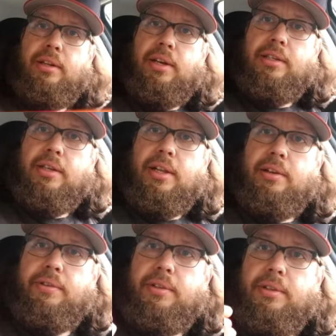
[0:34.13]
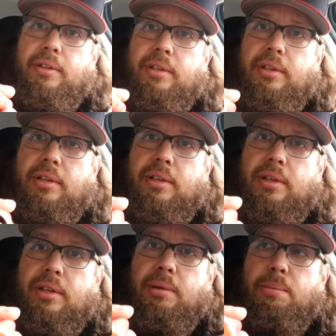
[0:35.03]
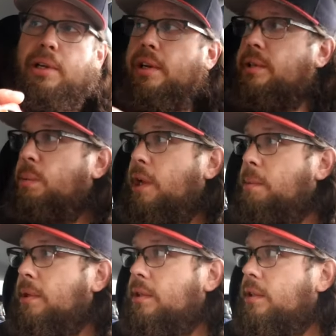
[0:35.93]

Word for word: Nice, colorful, but also paper.